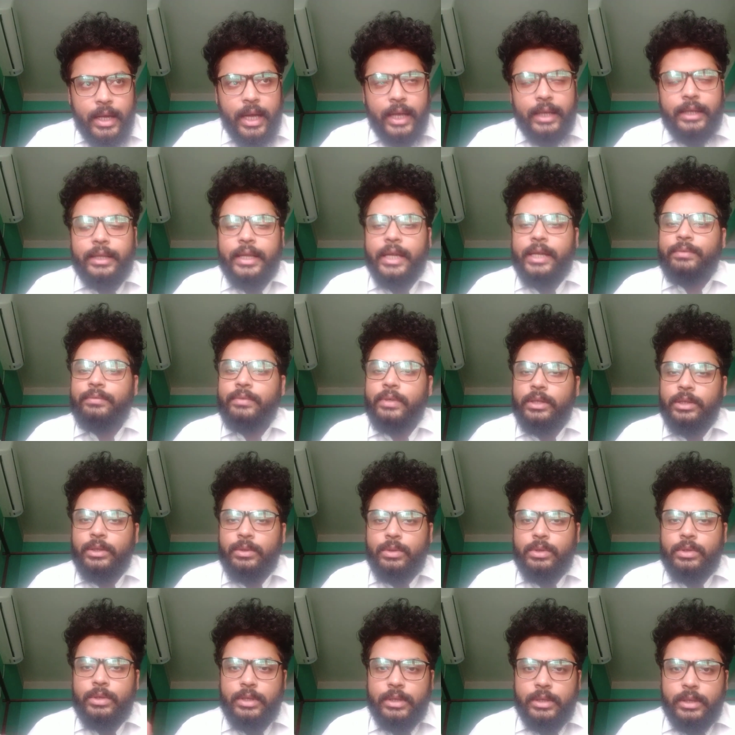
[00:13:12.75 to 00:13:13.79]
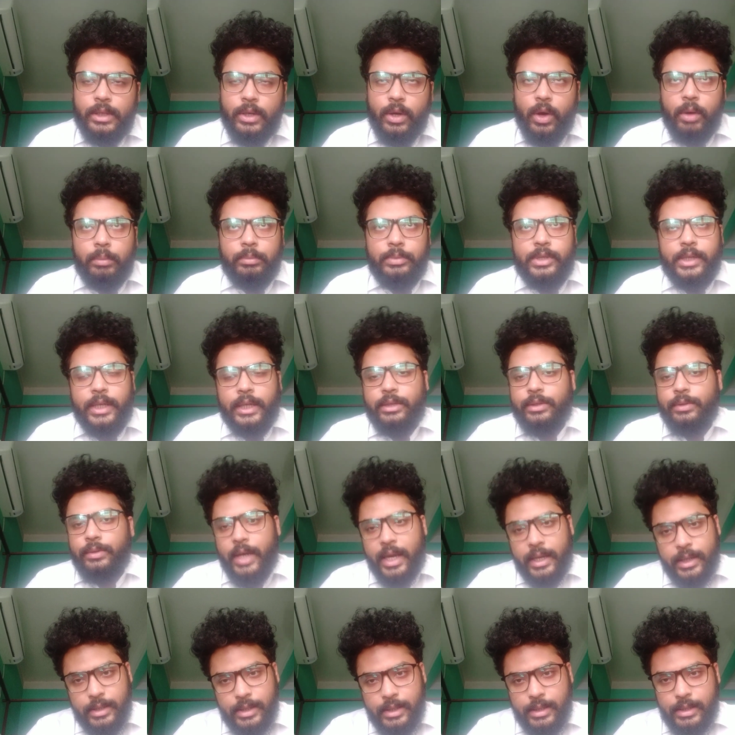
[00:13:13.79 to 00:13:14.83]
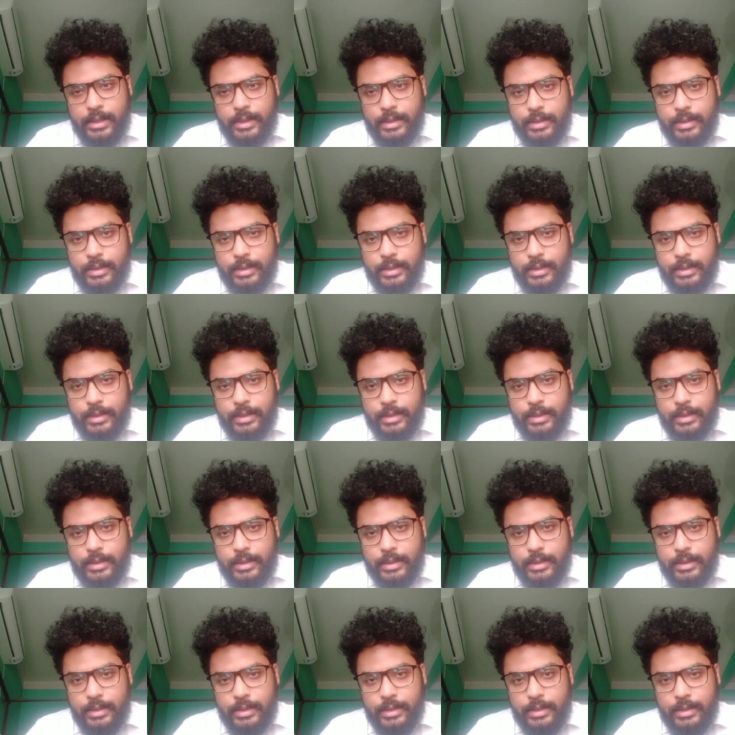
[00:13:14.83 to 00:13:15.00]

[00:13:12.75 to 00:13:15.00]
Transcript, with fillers: and then we use the object rice